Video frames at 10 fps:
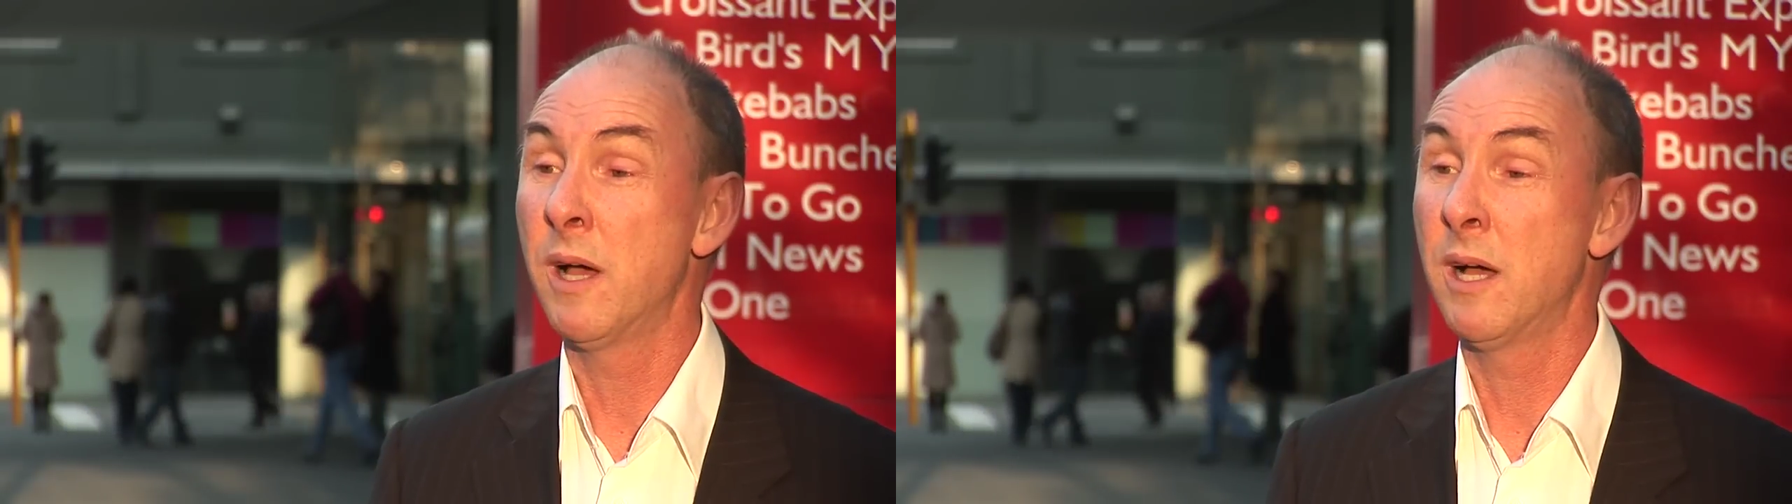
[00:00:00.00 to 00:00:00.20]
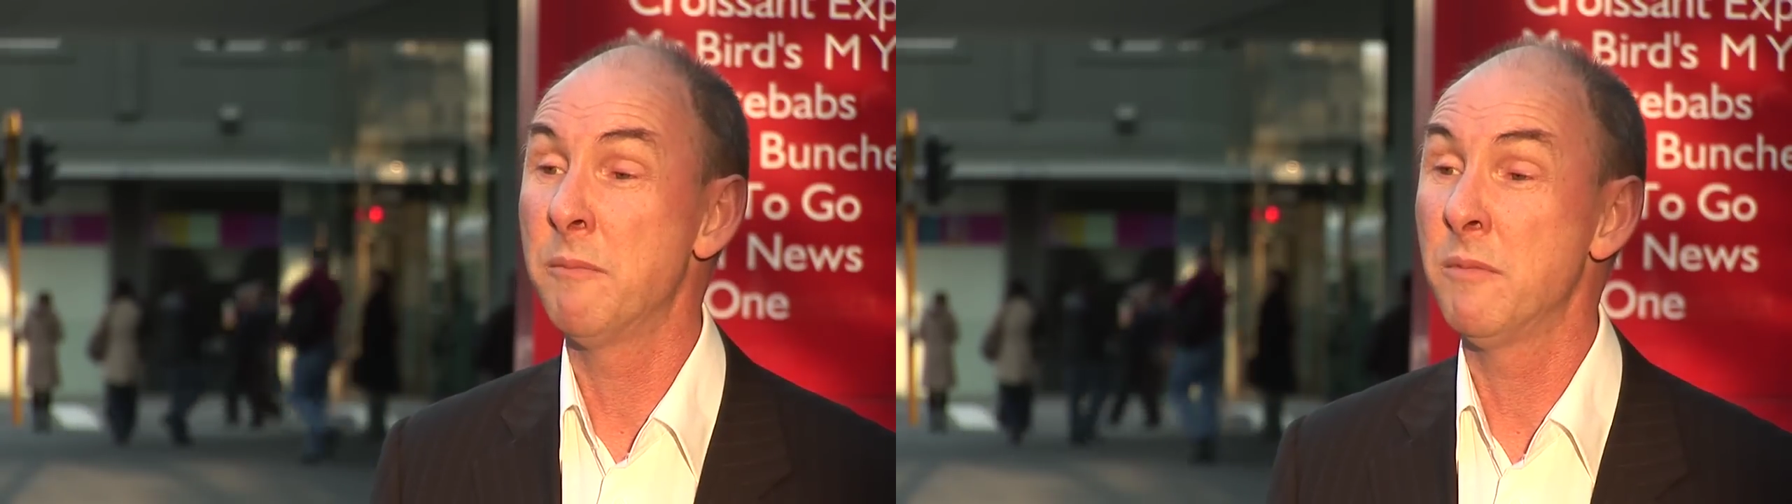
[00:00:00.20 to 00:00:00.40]

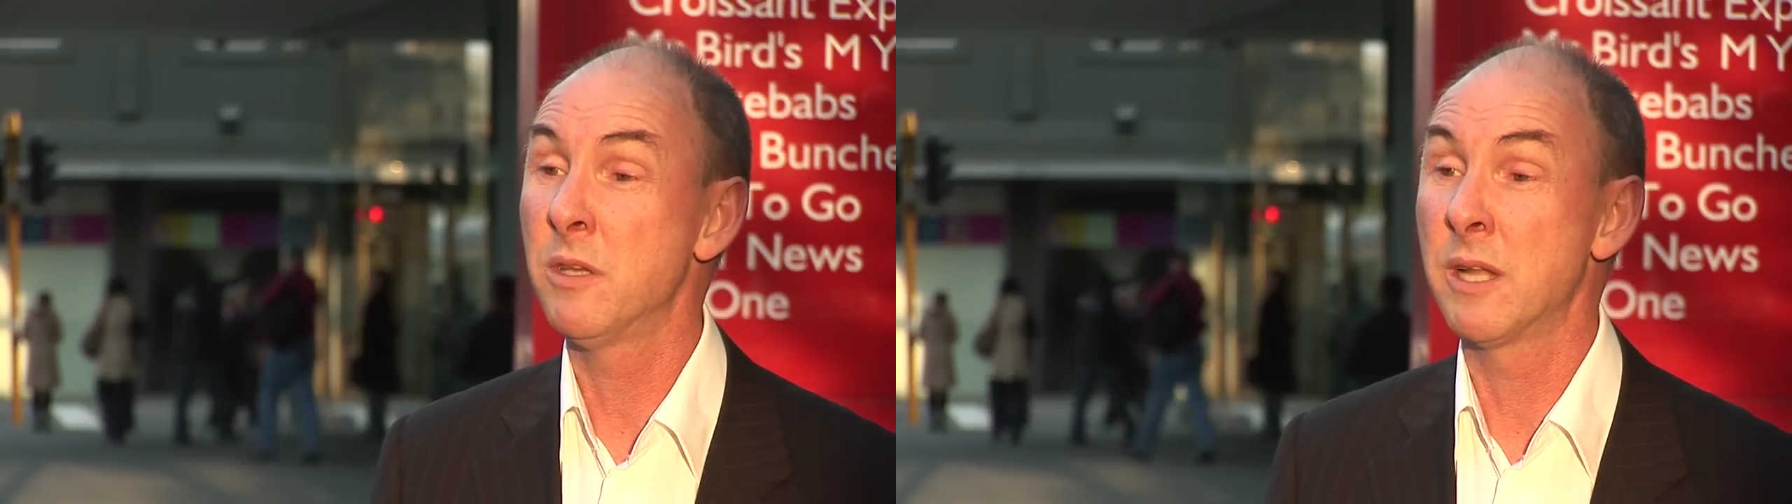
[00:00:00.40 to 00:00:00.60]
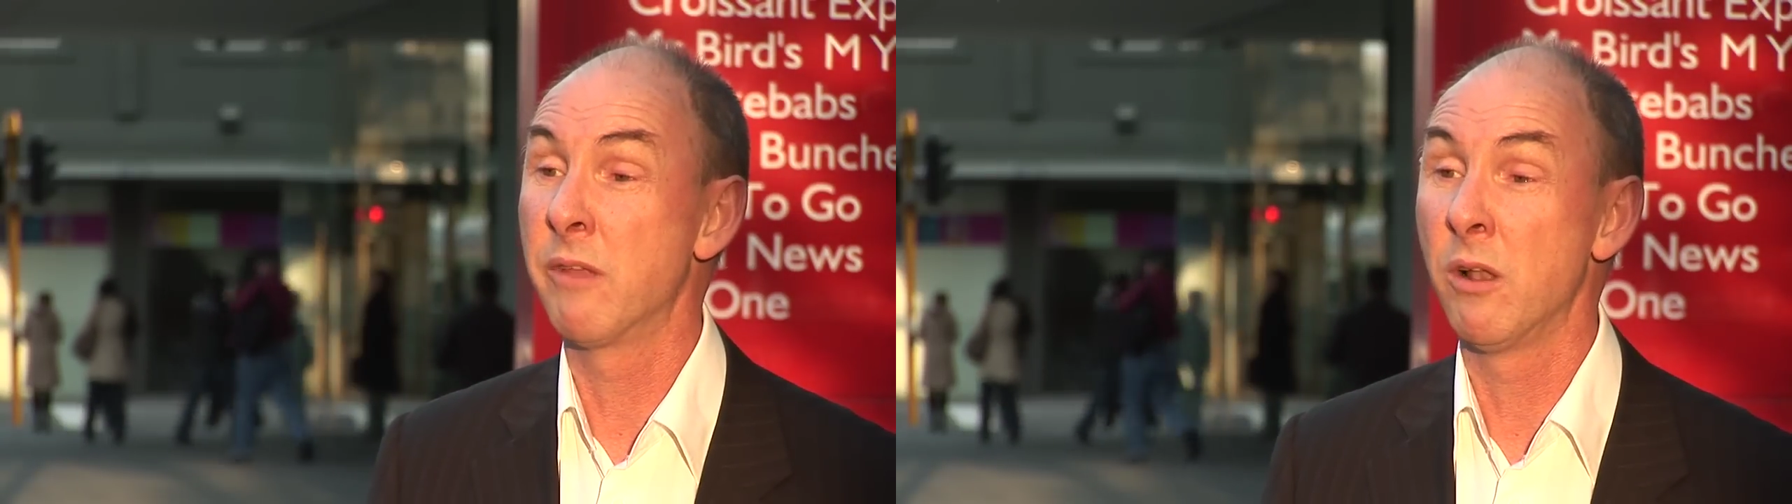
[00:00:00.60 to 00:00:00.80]
Um,
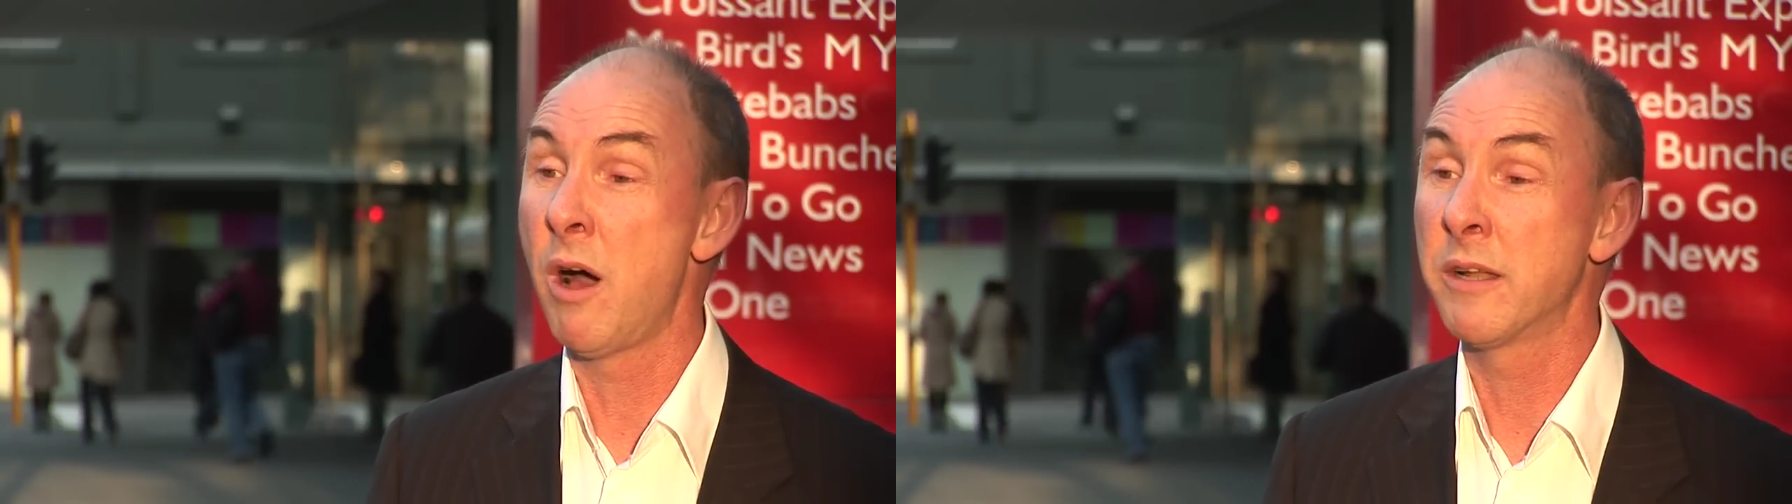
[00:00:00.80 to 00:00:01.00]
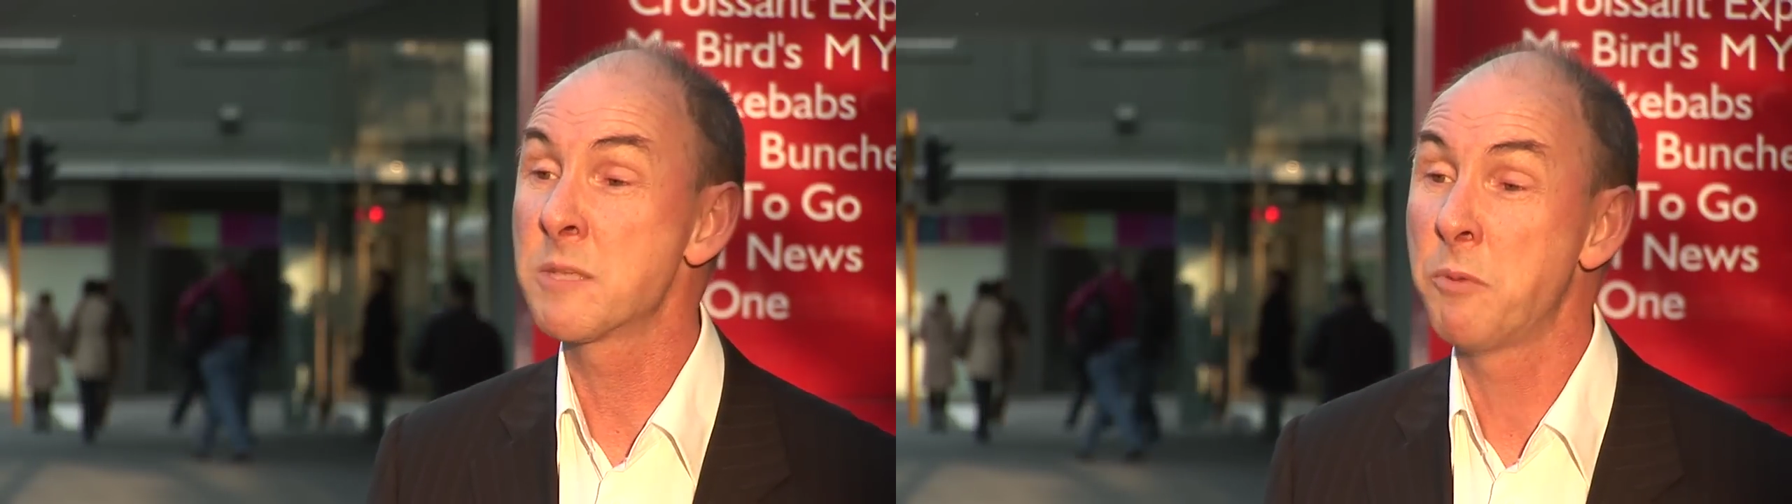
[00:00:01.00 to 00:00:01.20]
you can have the
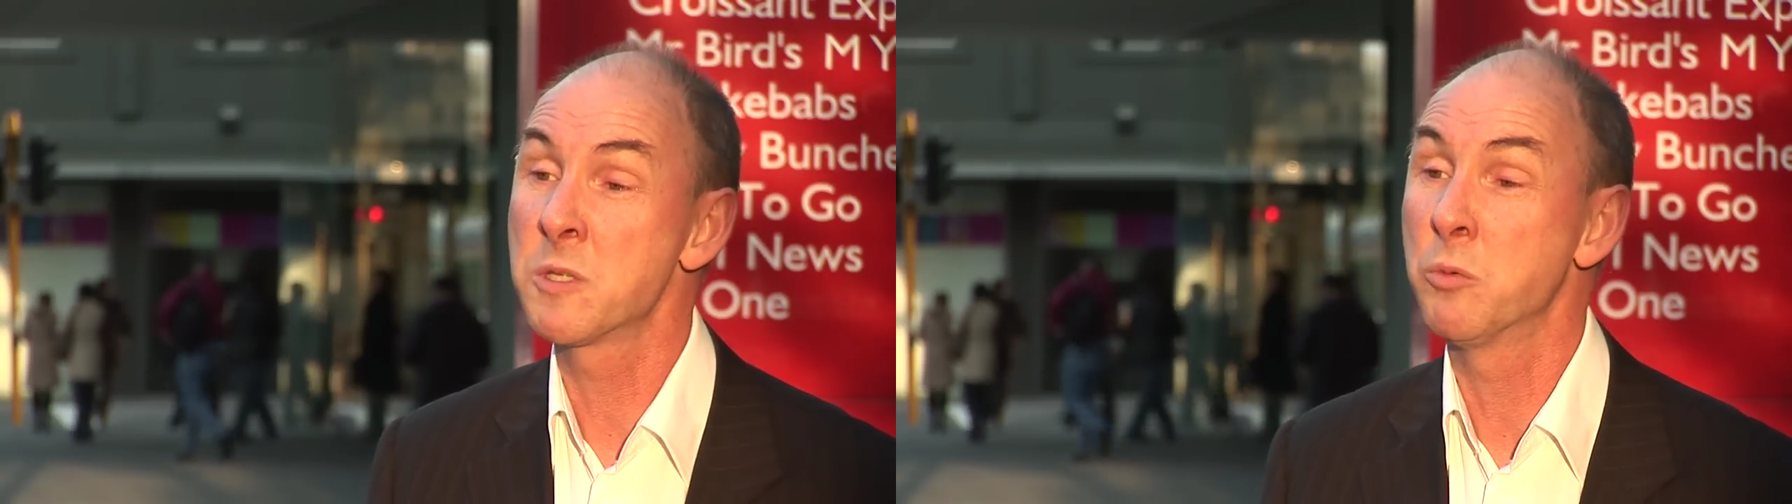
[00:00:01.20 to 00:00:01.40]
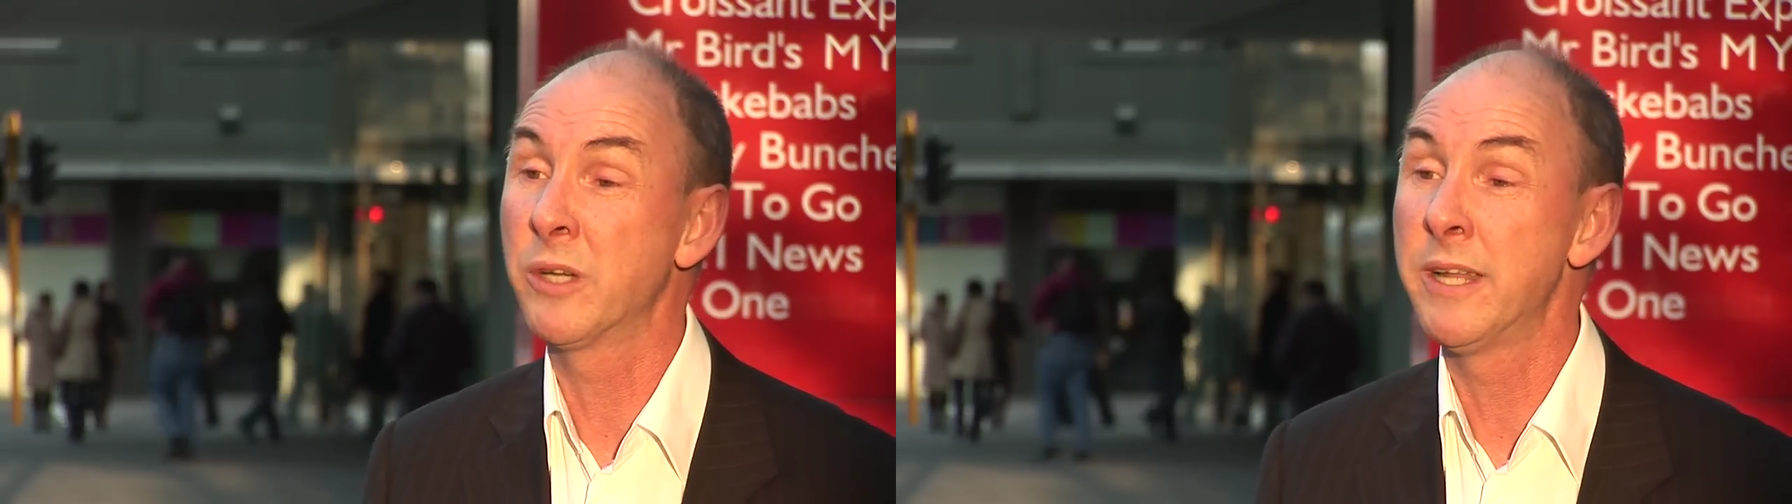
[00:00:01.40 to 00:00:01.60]
lightest possible